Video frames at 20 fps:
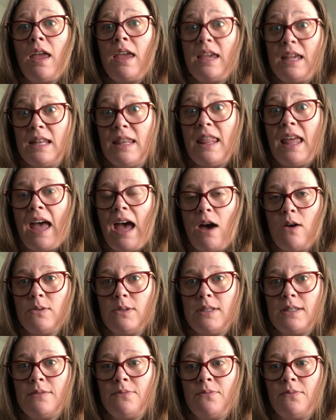in the
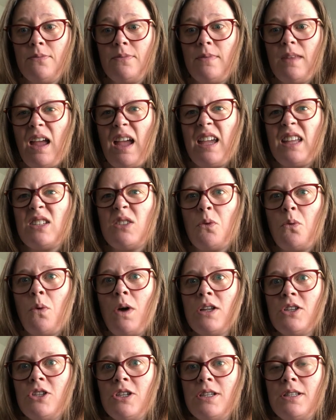house. I get to
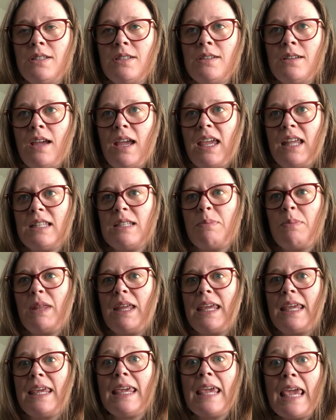watch it, I get to
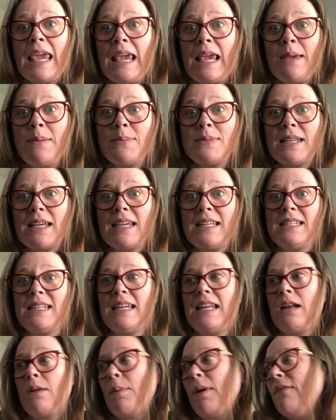play games, I get to
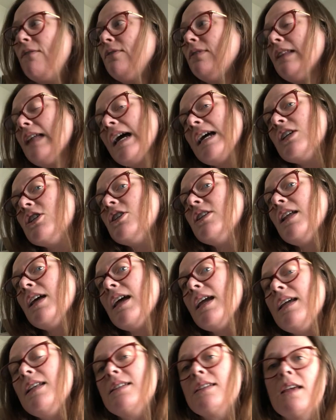get out my
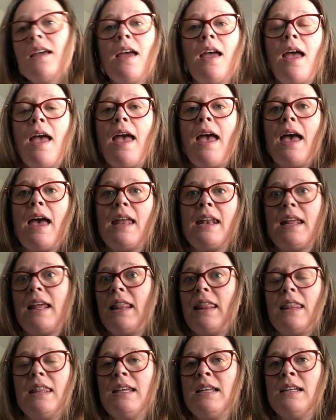flashlight, and,
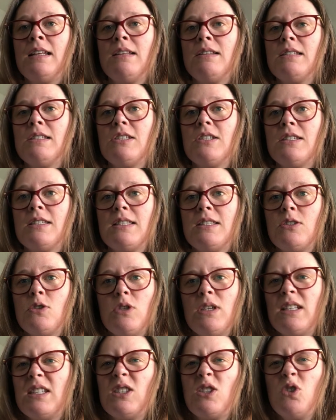and it just
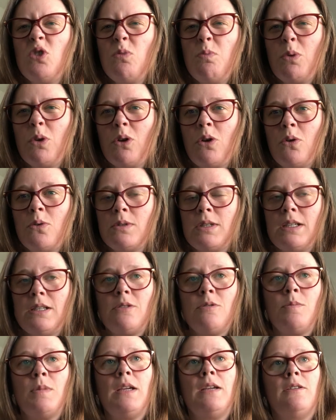is super cozy
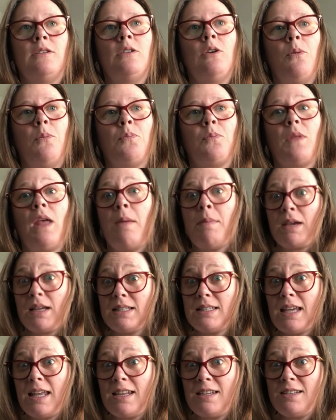to me. So I'm
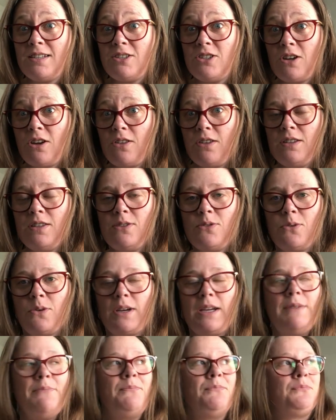excited to share this
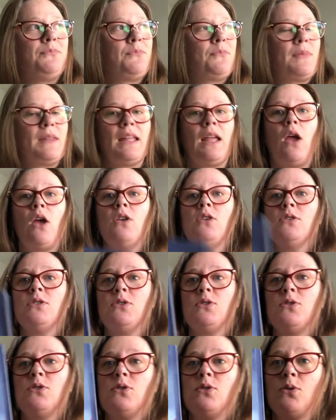story,
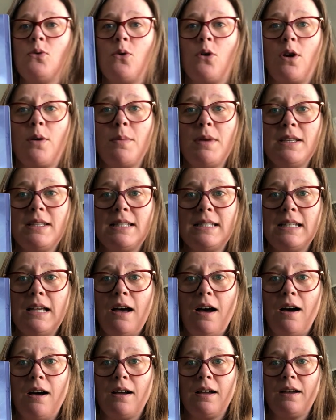Storm
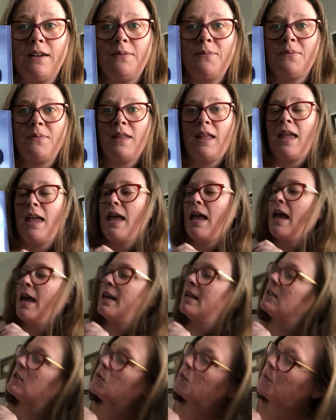Song.
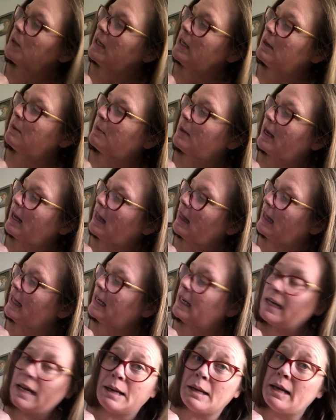And it's written by a
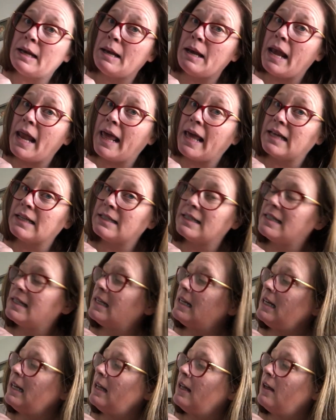lady named
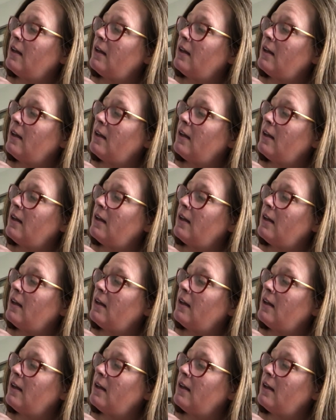Nancy